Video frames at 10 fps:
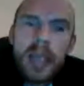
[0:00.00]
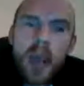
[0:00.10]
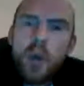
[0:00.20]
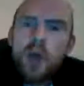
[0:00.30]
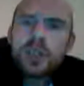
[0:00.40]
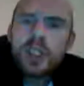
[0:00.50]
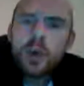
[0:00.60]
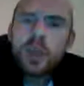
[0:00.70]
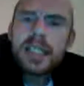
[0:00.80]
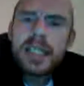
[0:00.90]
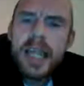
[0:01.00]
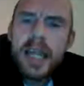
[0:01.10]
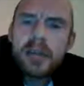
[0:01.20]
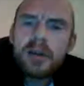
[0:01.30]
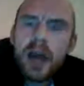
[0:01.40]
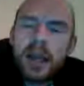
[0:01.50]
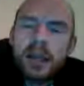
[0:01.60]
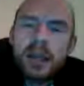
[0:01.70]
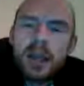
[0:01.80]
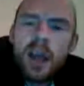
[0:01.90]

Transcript: How long is it going to take, right,